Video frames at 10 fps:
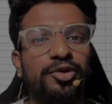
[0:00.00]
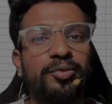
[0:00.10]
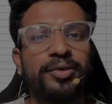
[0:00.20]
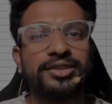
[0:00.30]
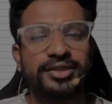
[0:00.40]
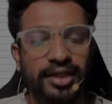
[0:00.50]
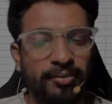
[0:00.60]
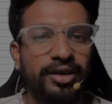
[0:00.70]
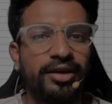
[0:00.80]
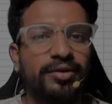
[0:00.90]
would be still
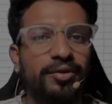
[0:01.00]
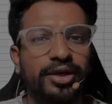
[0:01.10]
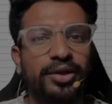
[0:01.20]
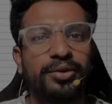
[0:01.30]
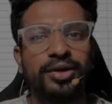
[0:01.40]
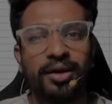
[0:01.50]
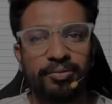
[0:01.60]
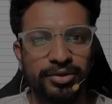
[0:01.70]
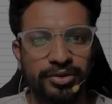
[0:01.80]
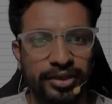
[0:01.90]
be wanting to come
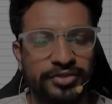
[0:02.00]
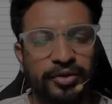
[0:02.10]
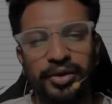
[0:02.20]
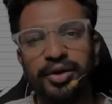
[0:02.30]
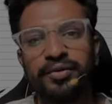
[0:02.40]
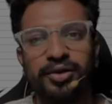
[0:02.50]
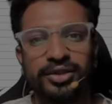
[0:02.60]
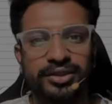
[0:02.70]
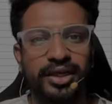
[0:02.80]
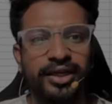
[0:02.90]
to this video and watch
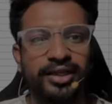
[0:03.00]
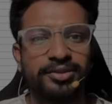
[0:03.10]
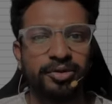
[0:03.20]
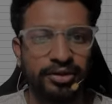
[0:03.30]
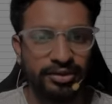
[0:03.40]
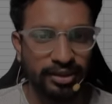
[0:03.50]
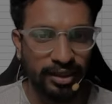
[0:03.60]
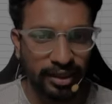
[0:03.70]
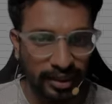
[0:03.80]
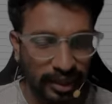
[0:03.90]
the details, because
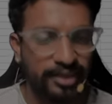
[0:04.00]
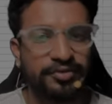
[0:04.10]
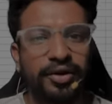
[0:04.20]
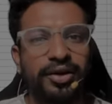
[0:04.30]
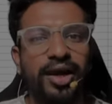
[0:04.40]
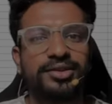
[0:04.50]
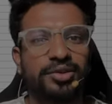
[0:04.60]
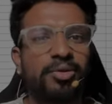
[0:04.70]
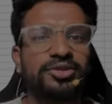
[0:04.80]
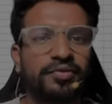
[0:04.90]
this video has so
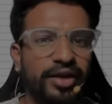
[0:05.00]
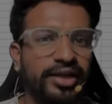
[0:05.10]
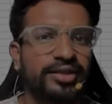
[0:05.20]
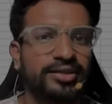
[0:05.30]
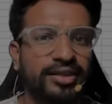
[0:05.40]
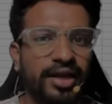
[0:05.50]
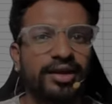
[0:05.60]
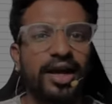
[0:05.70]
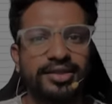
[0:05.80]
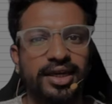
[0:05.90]
much of details that
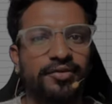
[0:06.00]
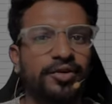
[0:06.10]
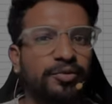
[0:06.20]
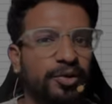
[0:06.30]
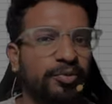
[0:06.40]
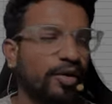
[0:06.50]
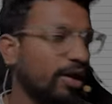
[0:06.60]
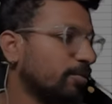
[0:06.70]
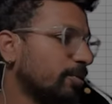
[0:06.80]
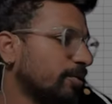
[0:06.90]
ICAR even won't provide
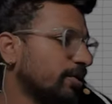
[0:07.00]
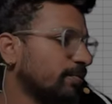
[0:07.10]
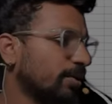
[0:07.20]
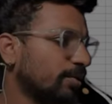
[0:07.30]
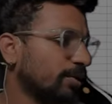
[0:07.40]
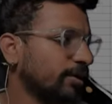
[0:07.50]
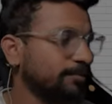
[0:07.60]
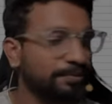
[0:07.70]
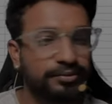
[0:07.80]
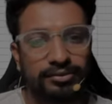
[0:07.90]
you people. Okay.
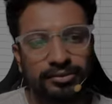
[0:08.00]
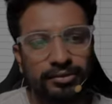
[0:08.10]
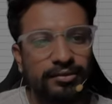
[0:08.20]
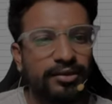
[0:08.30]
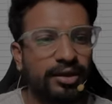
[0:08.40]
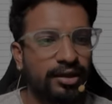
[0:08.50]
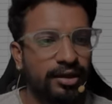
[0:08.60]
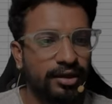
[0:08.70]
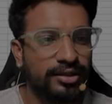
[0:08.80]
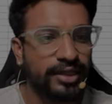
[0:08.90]

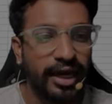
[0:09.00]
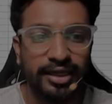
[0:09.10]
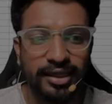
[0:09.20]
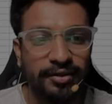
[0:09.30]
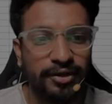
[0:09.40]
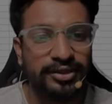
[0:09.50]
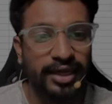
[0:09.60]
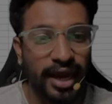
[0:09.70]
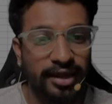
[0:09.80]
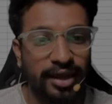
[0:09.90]
Second thing was
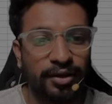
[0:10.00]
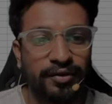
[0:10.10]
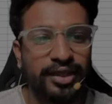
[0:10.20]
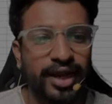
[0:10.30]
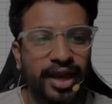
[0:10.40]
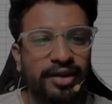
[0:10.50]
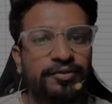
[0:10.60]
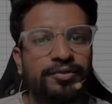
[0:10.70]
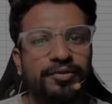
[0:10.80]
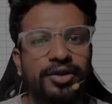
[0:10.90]
rank. Along with the rank,
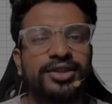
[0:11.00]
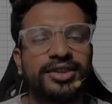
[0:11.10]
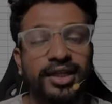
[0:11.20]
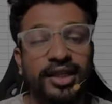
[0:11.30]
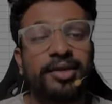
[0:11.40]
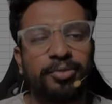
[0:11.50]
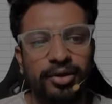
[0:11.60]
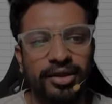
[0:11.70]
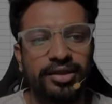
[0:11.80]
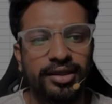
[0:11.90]
what is the other
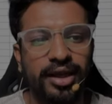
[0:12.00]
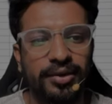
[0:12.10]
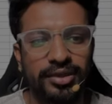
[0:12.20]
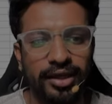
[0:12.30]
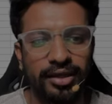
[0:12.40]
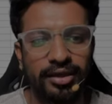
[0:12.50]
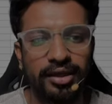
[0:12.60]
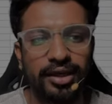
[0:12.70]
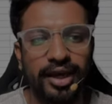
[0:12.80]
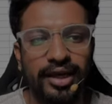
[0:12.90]
important thing that you think?
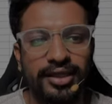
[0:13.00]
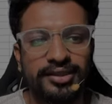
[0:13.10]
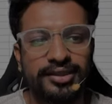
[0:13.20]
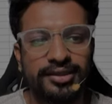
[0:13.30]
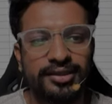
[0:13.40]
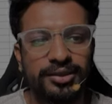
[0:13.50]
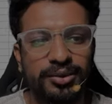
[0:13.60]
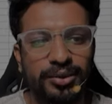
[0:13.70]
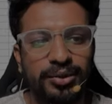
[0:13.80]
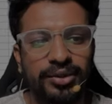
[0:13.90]
It is to
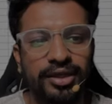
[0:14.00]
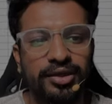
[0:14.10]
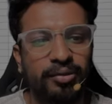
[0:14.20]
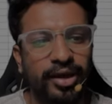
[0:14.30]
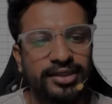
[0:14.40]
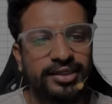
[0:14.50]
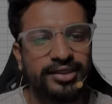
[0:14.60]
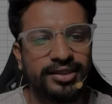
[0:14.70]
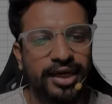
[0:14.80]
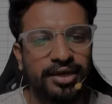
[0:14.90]
know the domicile
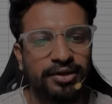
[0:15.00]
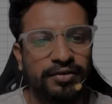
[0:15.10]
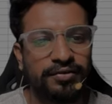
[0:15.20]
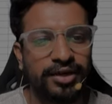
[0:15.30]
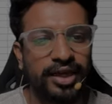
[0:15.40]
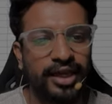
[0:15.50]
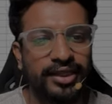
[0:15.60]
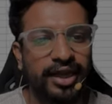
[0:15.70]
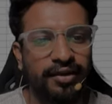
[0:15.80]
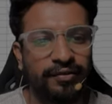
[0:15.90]
state of each
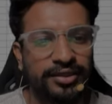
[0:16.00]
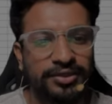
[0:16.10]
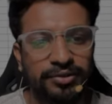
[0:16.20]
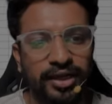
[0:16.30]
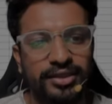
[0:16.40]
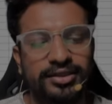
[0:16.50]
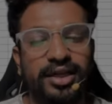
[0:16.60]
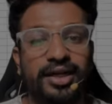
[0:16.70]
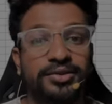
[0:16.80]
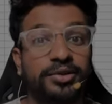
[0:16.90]
and every student.
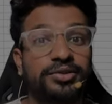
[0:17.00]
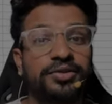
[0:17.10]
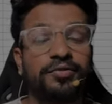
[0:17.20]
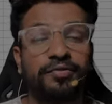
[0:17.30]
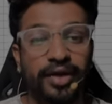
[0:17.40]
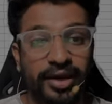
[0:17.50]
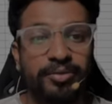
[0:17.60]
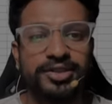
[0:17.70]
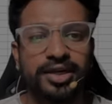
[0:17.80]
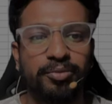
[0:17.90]
That is also very
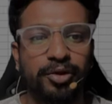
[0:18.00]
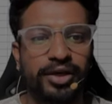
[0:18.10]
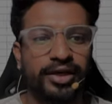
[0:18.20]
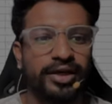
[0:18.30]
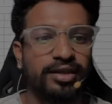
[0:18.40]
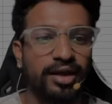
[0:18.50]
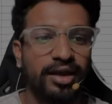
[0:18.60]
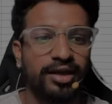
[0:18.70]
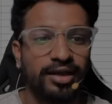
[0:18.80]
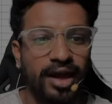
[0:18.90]
much important. And
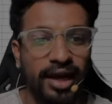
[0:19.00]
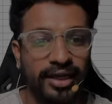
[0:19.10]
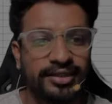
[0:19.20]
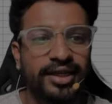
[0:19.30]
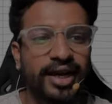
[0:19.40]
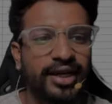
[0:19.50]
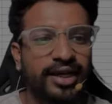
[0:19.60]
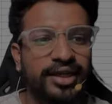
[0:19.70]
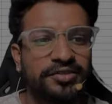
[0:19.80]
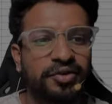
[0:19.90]
at least the
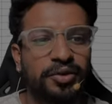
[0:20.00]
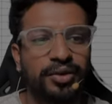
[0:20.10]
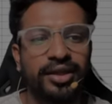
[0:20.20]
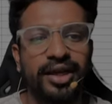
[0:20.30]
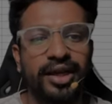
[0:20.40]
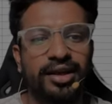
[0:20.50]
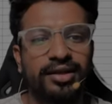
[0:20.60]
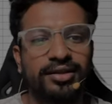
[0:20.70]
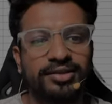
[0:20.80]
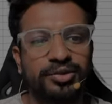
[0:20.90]
category is for only the
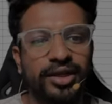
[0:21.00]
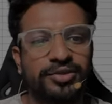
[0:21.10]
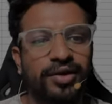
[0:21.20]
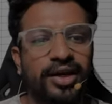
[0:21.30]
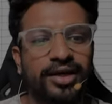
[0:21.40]
students who are